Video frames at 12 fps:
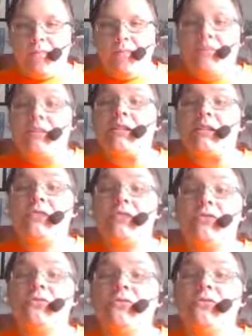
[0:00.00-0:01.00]

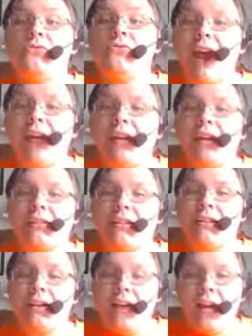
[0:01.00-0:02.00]
Mr. Wright,
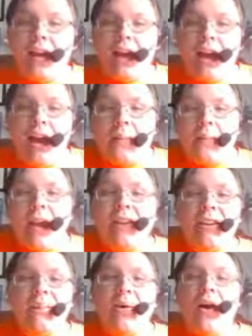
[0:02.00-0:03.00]
I beg
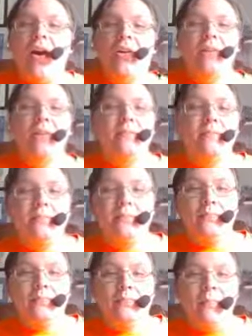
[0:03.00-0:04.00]
your pardon,
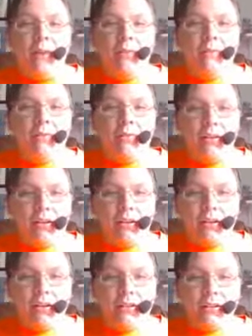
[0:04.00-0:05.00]
but when
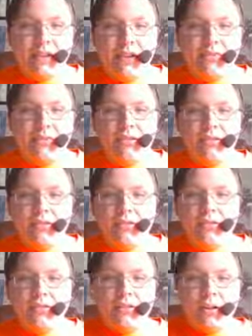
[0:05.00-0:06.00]
exactly do
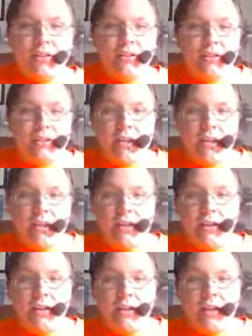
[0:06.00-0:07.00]
you obtain
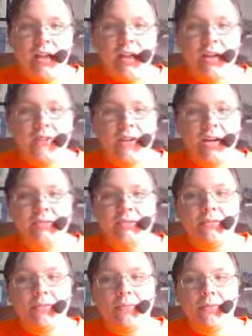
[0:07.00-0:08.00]
that autopsy
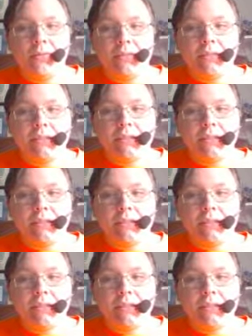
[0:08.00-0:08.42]
report?